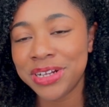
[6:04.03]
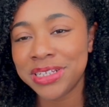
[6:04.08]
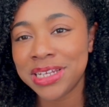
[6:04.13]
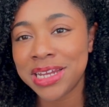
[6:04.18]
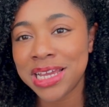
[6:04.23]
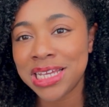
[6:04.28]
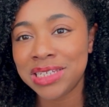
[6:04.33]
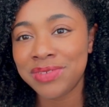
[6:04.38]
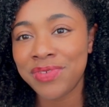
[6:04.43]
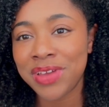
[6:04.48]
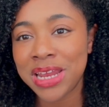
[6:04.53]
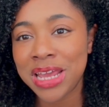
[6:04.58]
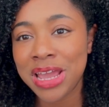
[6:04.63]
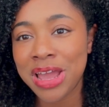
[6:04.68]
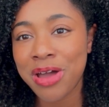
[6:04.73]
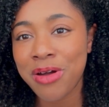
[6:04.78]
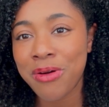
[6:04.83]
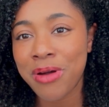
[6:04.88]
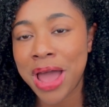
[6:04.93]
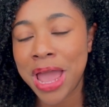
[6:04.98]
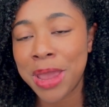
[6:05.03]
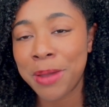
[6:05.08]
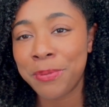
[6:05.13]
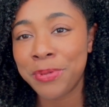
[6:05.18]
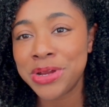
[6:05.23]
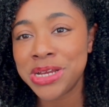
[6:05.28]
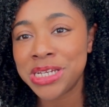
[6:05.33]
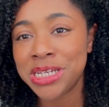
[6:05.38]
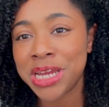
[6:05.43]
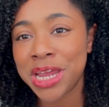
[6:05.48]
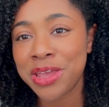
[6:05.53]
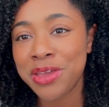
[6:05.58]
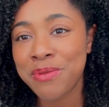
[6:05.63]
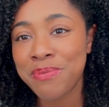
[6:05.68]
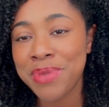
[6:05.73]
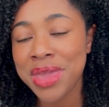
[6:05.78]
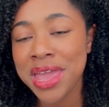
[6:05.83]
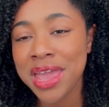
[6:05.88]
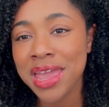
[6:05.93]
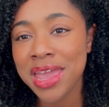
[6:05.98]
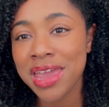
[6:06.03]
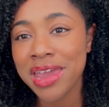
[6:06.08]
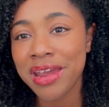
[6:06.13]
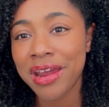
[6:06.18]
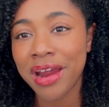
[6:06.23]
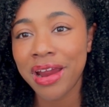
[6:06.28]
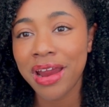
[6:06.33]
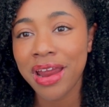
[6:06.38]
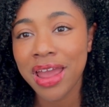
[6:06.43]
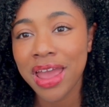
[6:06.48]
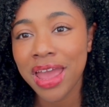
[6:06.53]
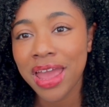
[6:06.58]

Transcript: today's video. I appreciate you being here.